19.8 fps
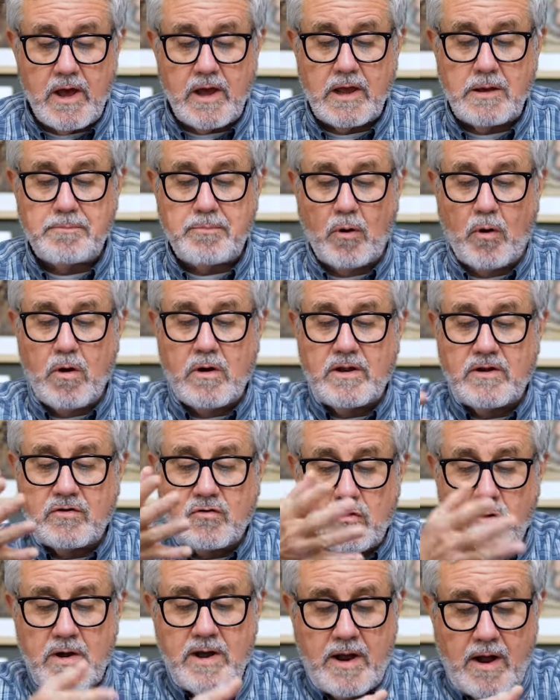He poured a
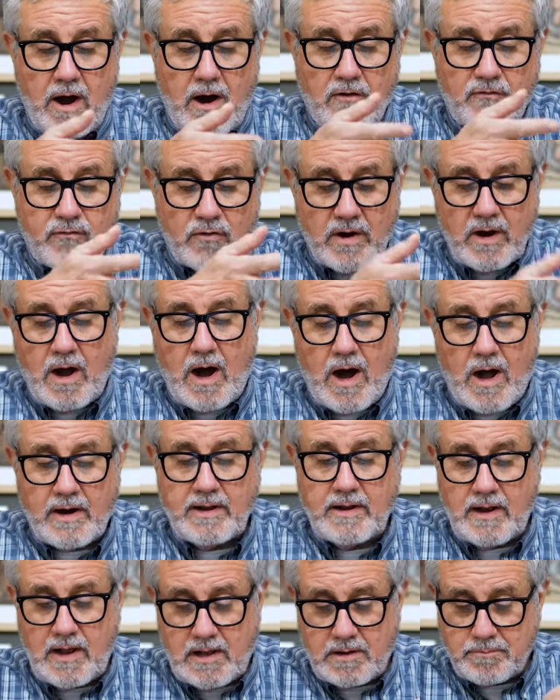drink offering
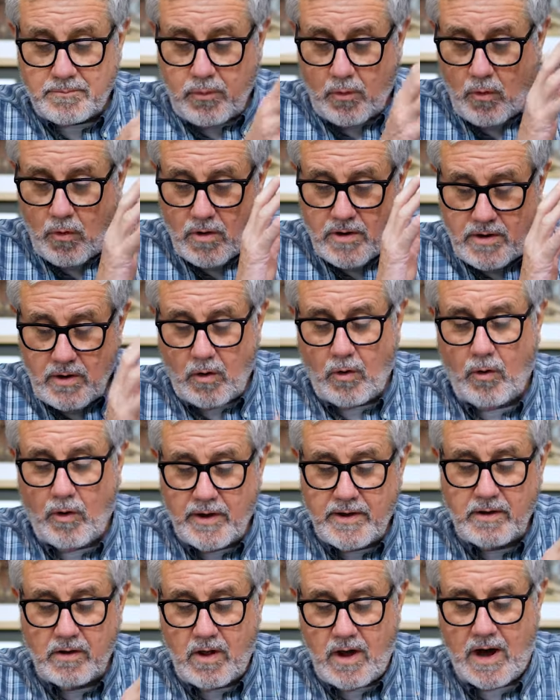on it and poured
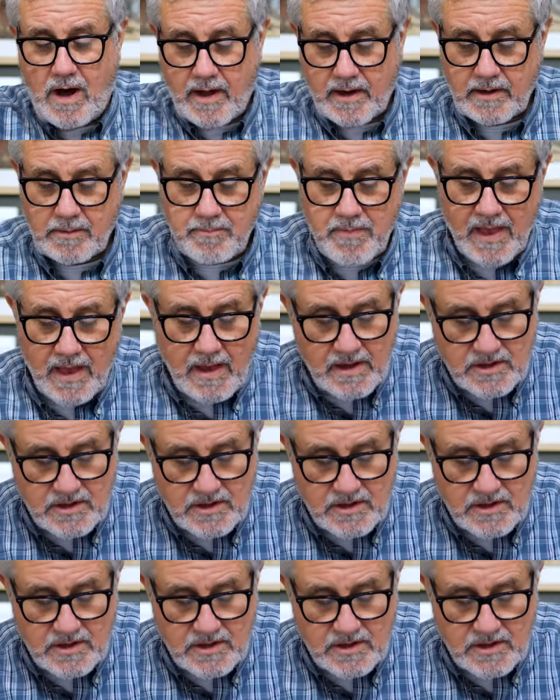oil on it.